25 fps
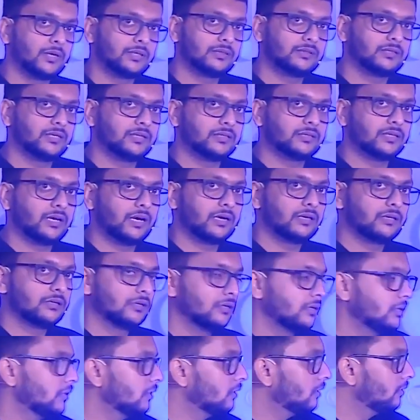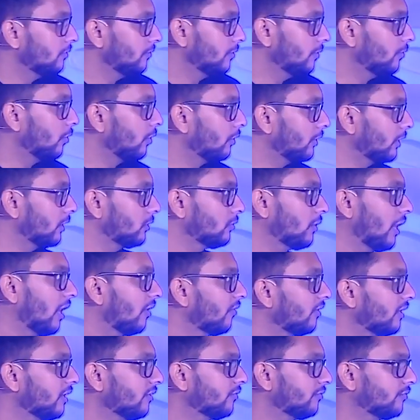one thing that we wanted to
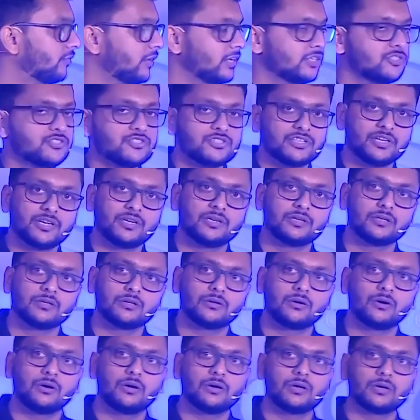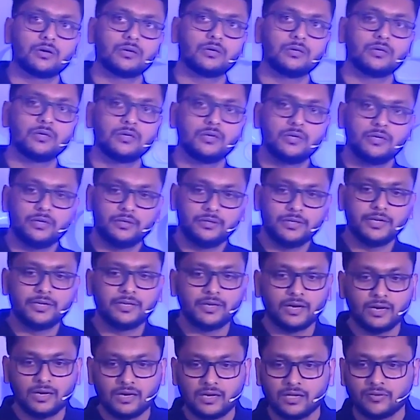have a differentiator or
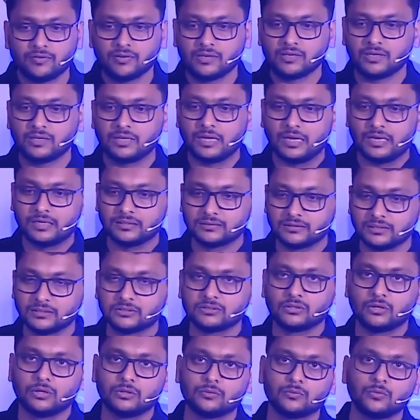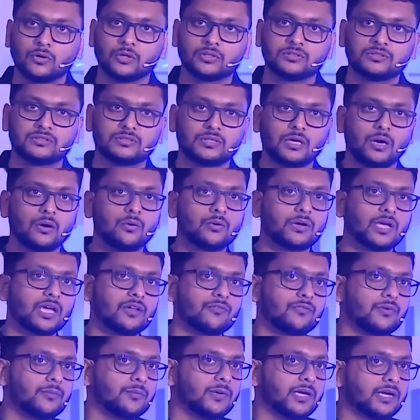detailed level analysis on was how
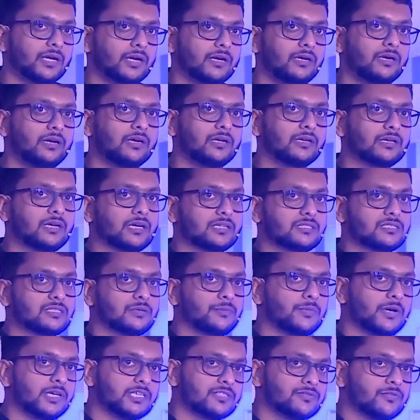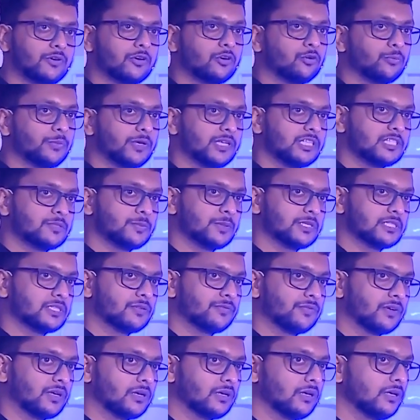can we make it really customized for domain
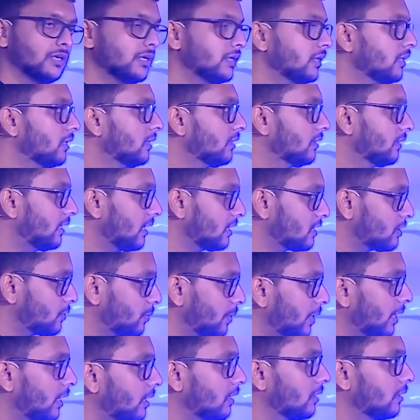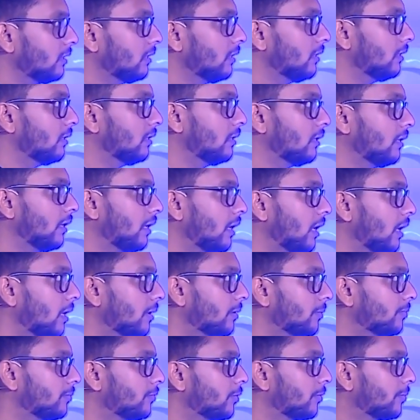specific. That's where
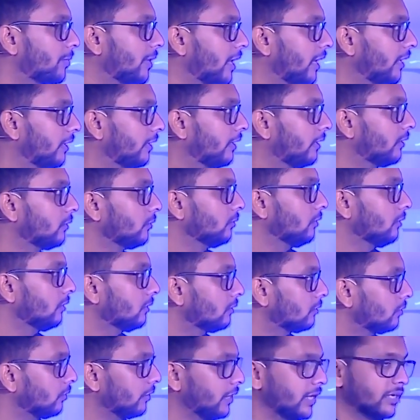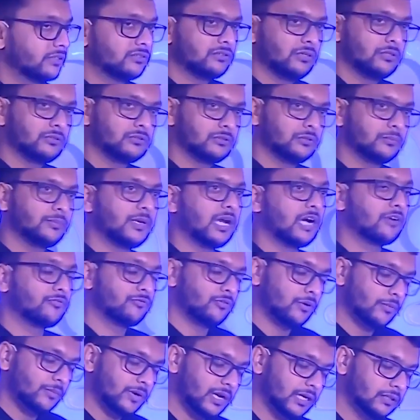our proprietary tool, Codex also
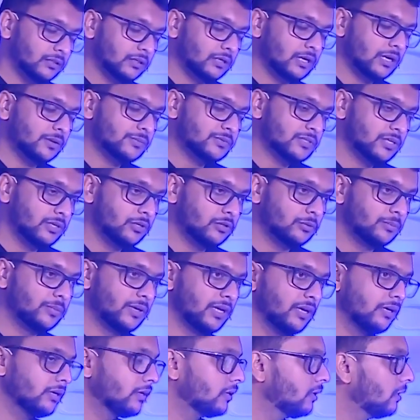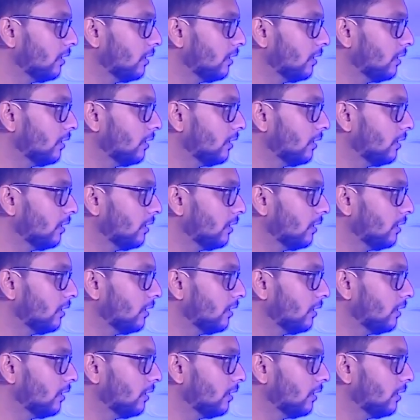platform rather comes into play,